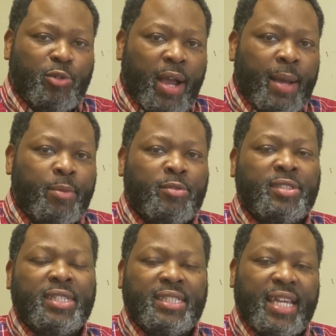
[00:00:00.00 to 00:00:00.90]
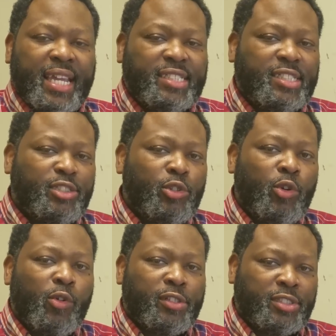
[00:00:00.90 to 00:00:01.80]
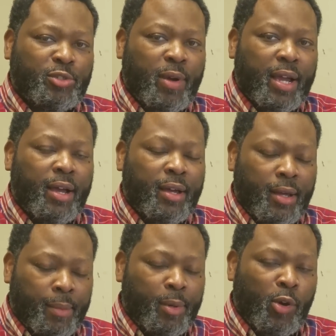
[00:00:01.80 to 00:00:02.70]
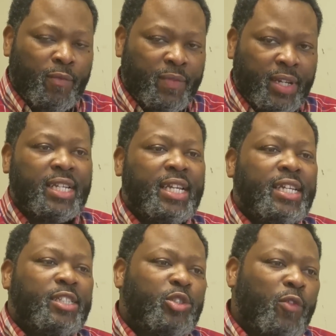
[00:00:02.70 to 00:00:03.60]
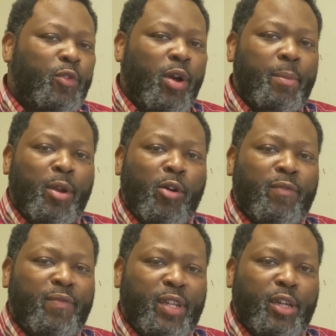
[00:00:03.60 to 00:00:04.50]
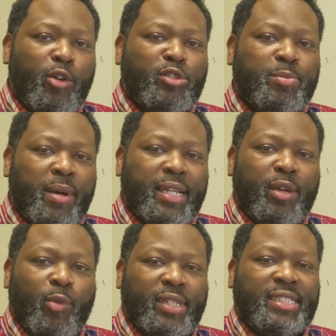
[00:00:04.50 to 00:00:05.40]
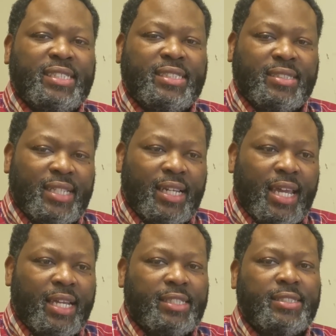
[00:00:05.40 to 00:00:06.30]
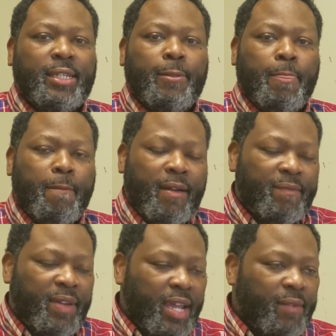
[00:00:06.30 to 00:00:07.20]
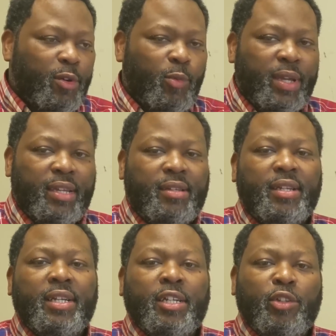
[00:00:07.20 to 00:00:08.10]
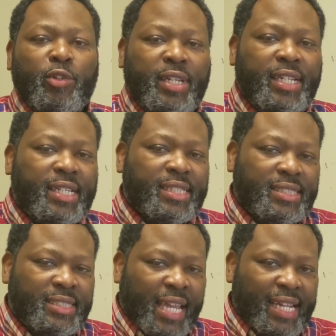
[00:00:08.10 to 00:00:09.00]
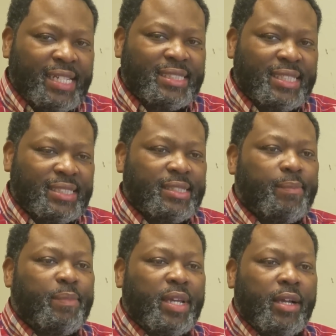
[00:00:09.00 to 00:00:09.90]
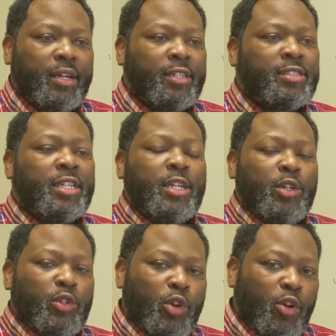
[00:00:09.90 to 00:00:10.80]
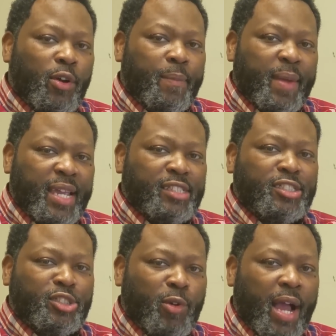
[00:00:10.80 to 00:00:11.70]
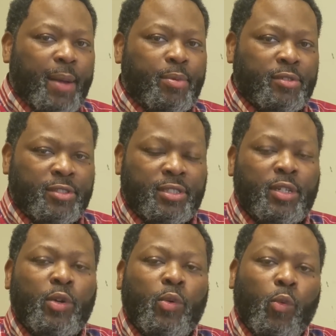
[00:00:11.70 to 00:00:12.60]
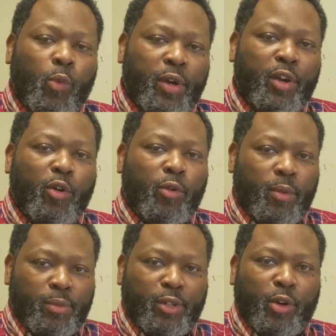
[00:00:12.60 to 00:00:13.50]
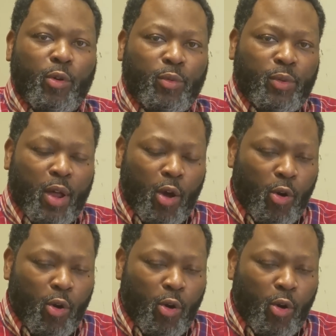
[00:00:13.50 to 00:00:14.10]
You need to tell your subscribers the days that you're going to upload videos. So if you're uploading videos Monday, Wednesdays, and Sundays of every week, you need to stay consistent because your main subscribers